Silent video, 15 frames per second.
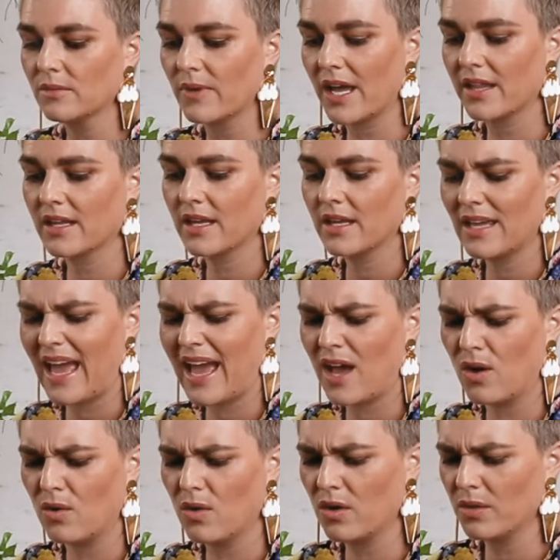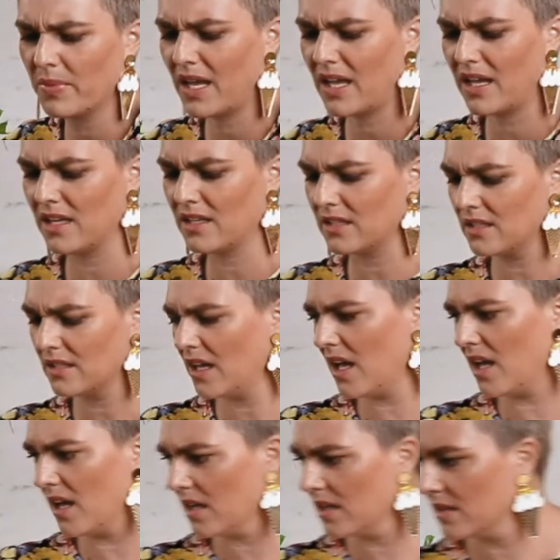right there? Ow, hot pan. Huh.